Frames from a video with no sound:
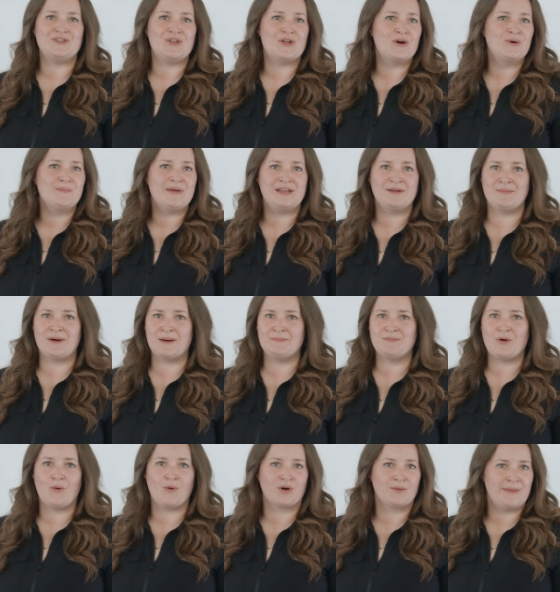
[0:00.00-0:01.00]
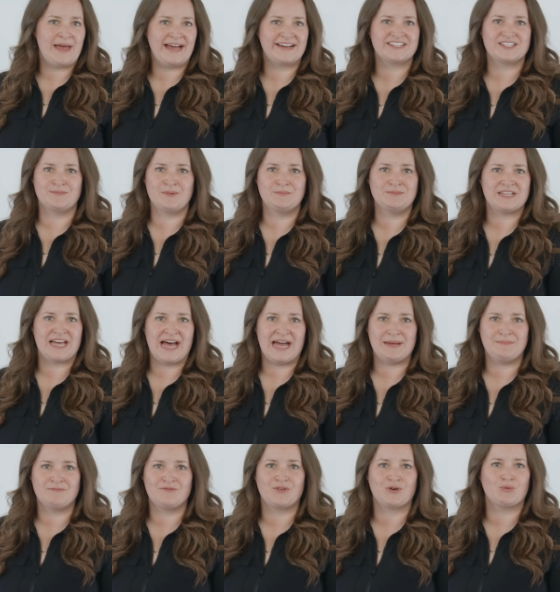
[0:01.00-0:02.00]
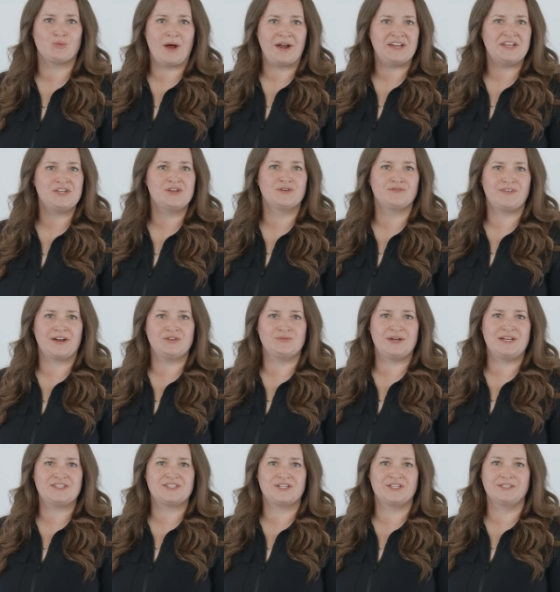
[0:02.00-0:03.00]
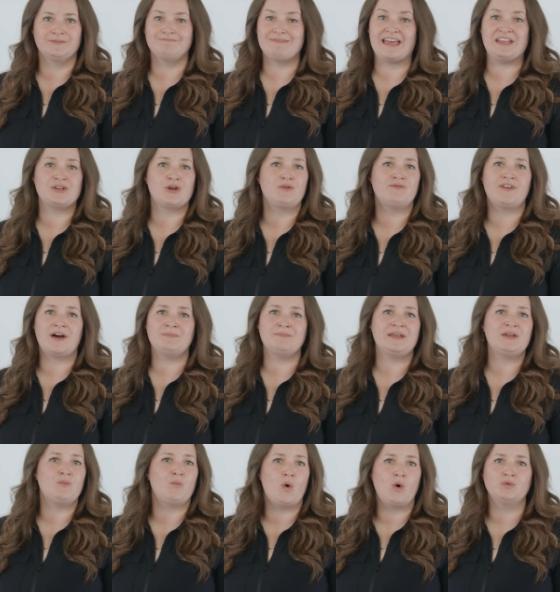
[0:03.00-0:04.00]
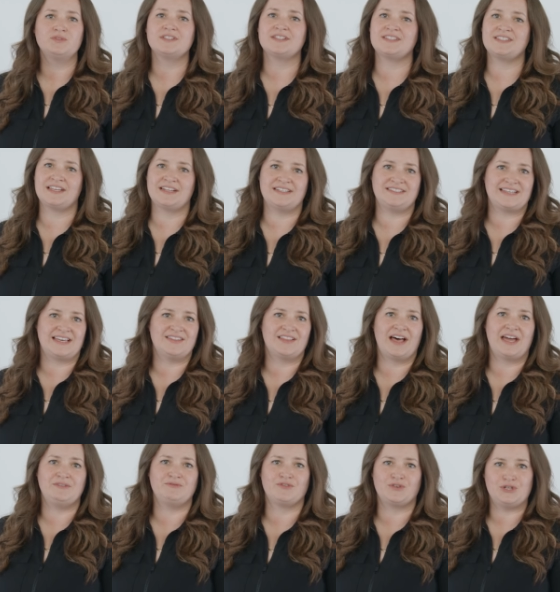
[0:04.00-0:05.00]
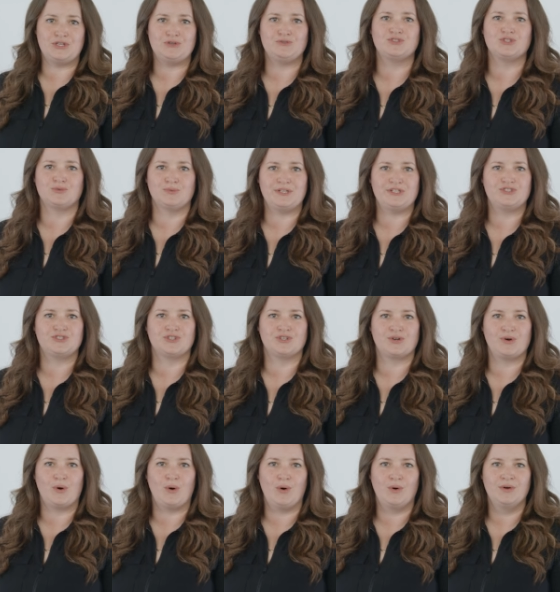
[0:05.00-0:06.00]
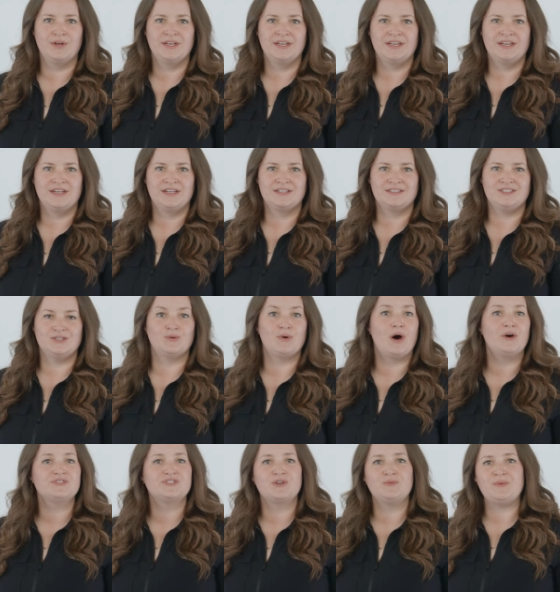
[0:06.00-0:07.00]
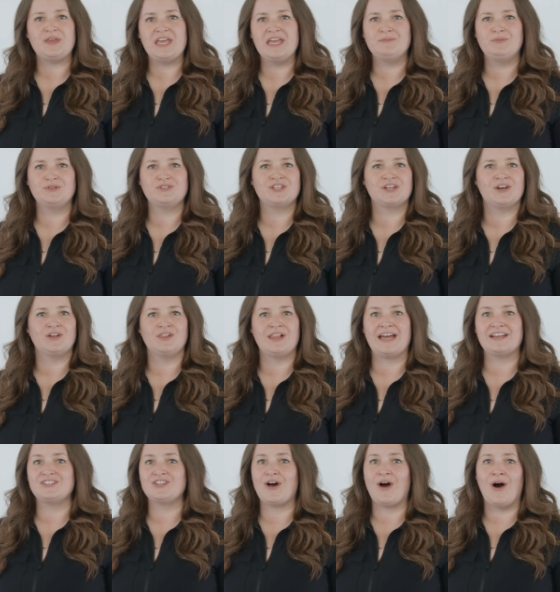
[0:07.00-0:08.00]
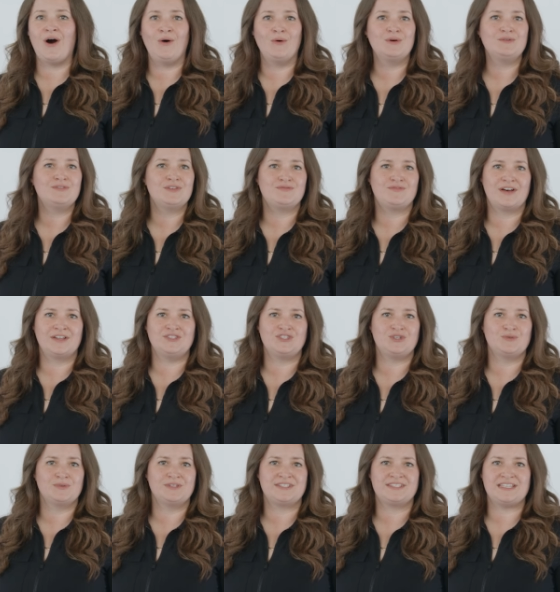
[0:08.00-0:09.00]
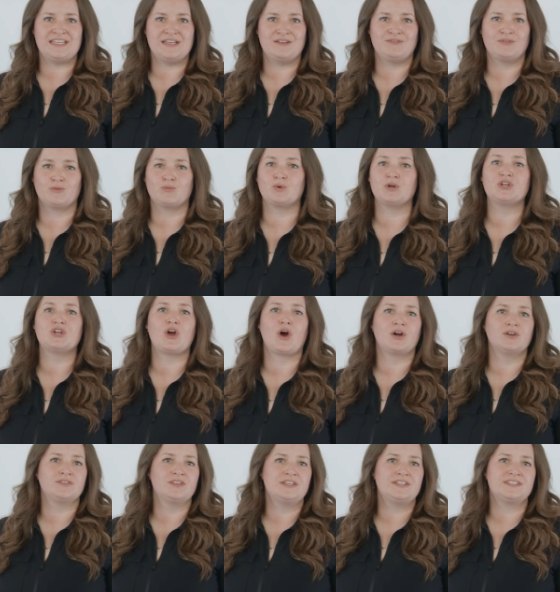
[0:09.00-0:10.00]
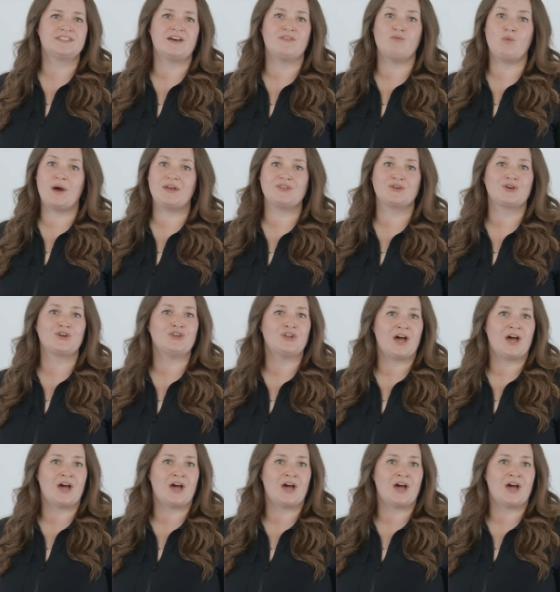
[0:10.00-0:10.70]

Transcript: no minimum or maximum time for running your fundraiser, and GoFundMe won't set a deadline for you to reach your goal. You'll also be able to collect all of the funds you receive, regardless of whether or